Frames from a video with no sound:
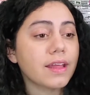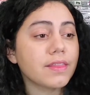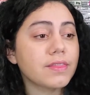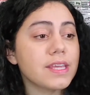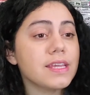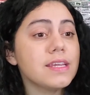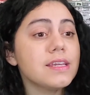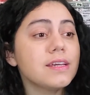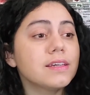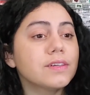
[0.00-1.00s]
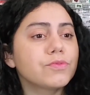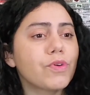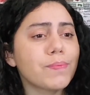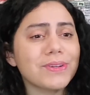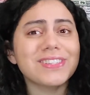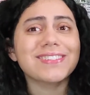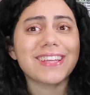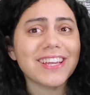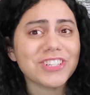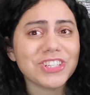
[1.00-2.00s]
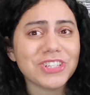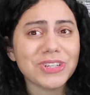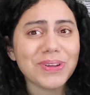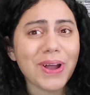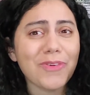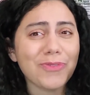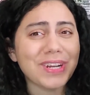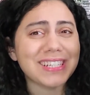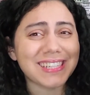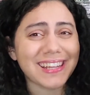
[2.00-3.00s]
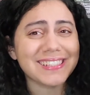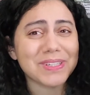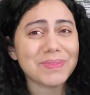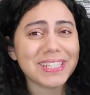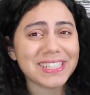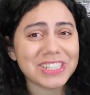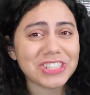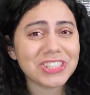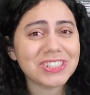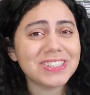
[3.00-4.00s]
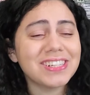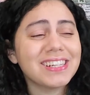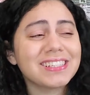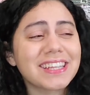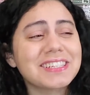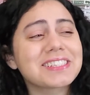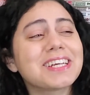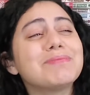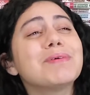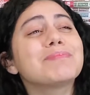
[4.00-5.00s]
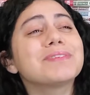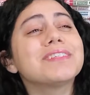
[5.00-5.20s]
the representation of what it takes to be a teacher that has come up